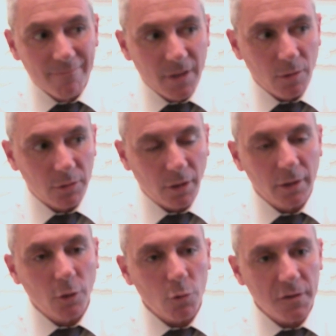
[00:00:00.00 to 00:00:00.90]
Look, there are
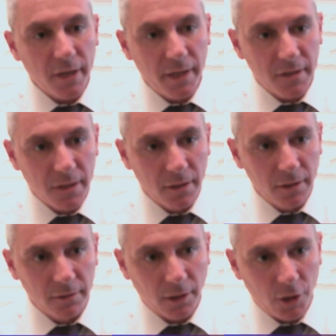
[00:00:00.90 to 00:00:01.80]
no saints in
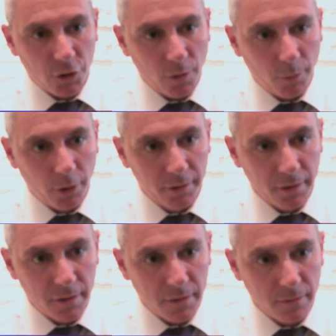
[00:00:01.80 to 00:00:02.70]
international
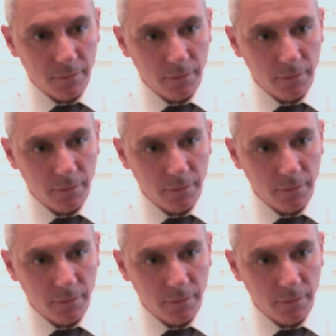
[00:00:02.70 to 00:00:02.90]
politics.